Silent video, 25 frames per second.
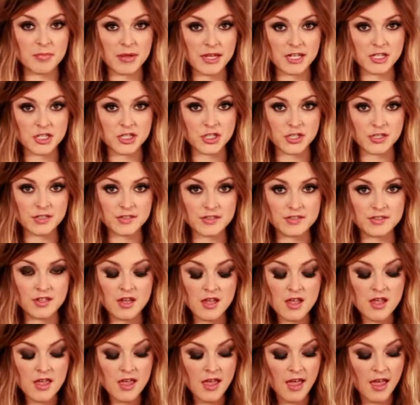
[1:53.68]
pictures,
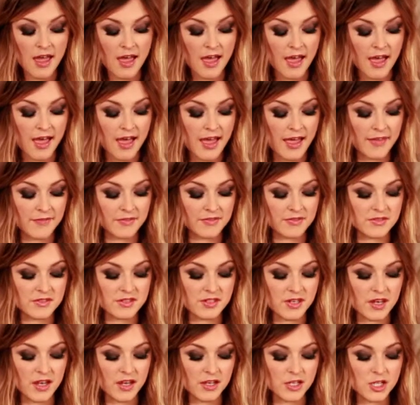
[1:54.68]
and
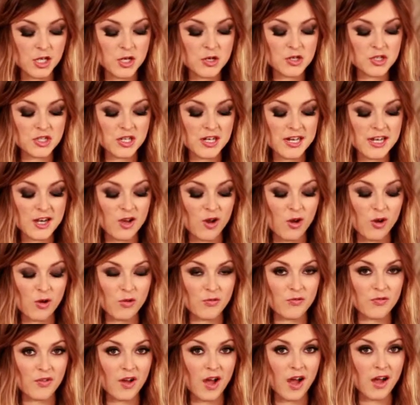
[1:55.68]
usually
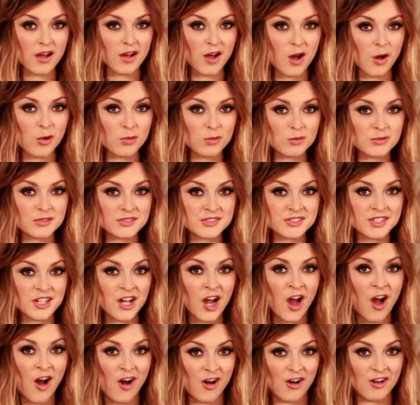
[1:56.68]
of old
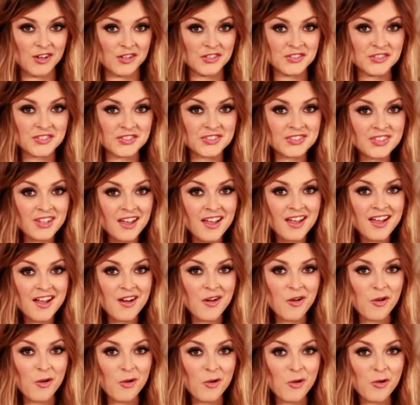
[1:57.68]
cars
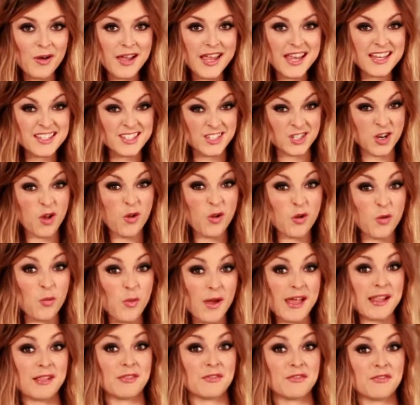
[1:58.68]
or his dog
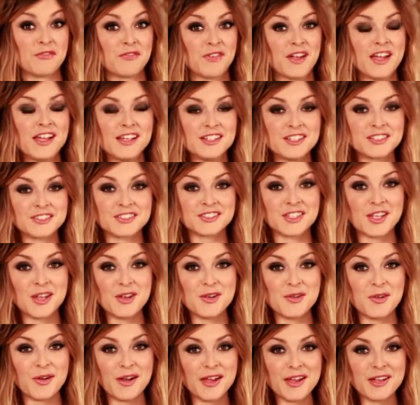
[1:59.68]
Wilf.
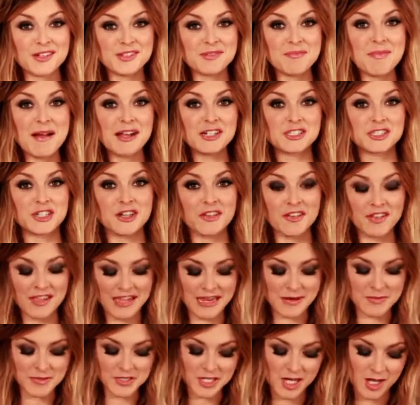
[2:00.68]
So I'd imagine that
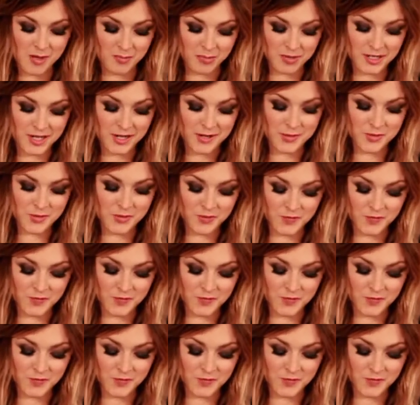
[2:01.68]
he would upload